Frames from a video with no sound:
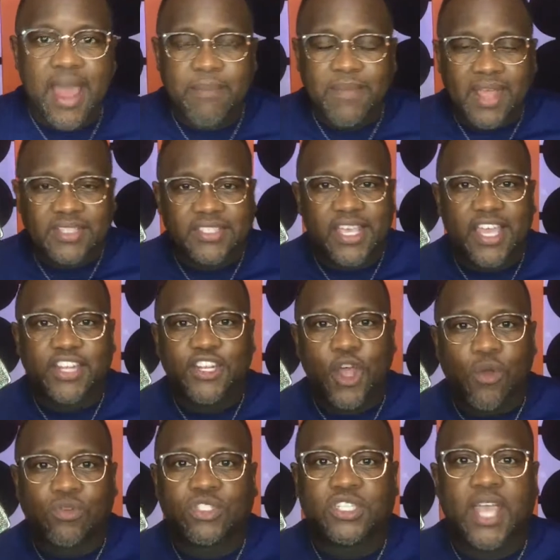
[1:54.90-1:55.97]
Now, I'm not saying
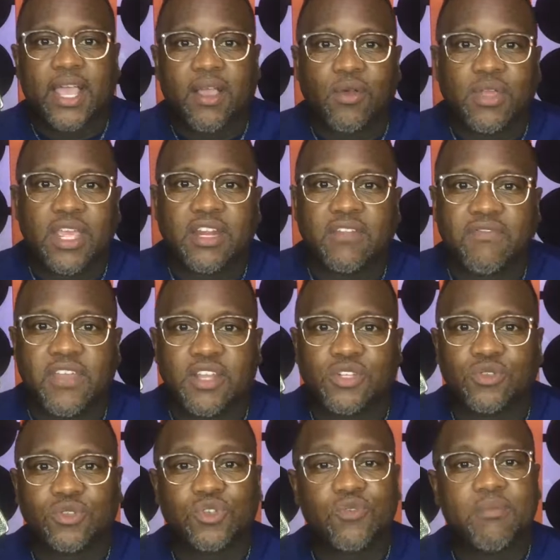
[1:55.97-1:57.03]
don't check on
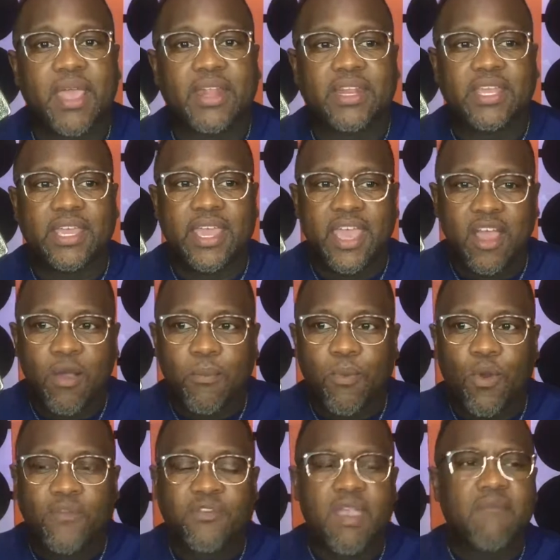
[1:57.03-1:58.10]
individuals who may need
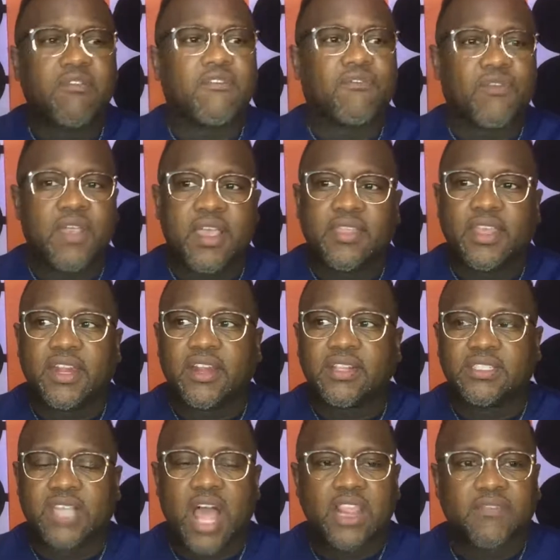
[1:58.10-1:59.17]
help, or if you have a friend that
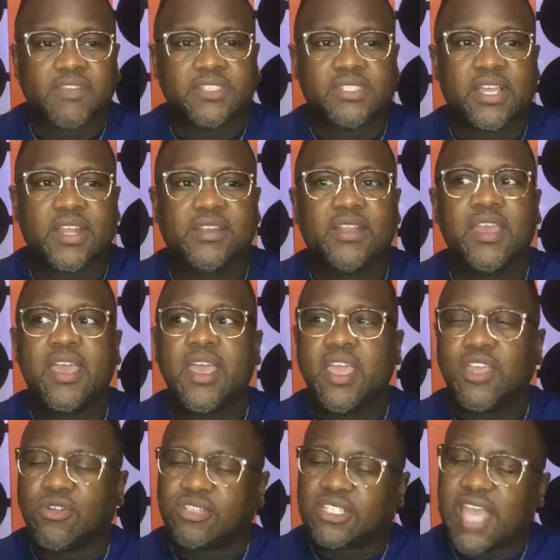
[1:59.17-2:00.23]
is all of a sudden,
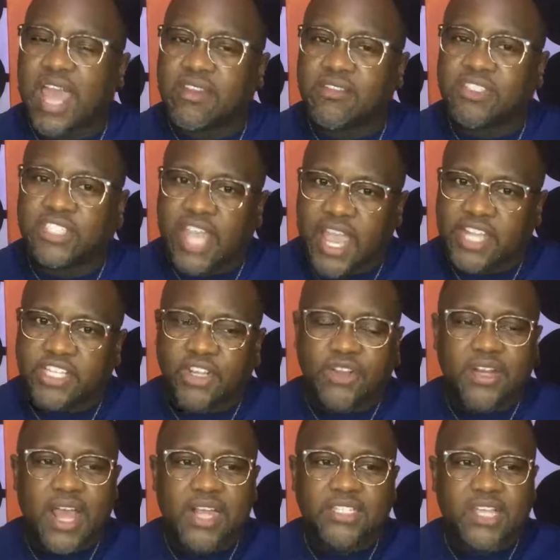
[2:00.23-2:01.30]
just kind of
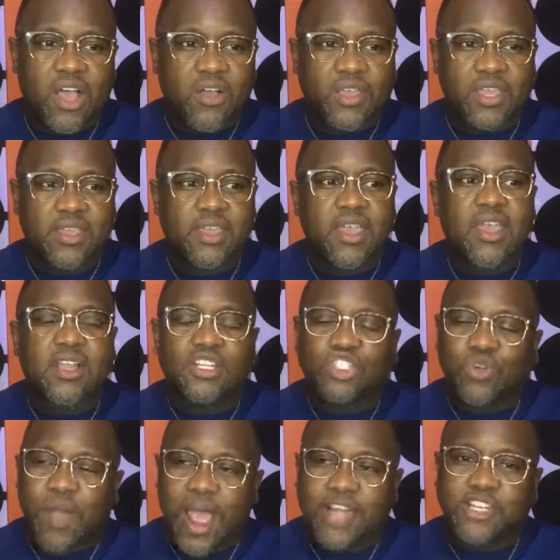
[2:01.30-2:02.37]
changing or not talking,
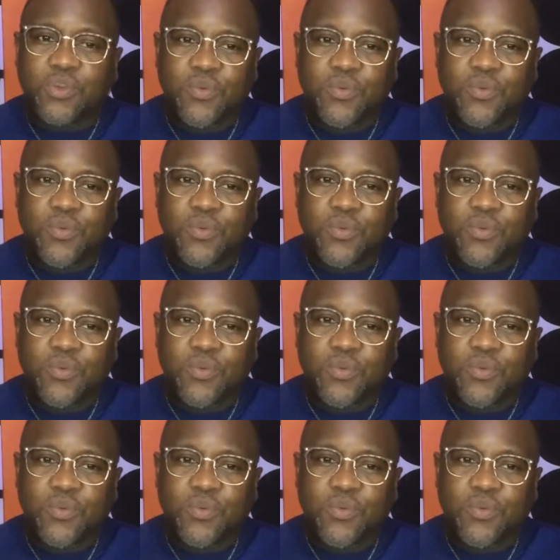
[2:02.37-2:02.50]
try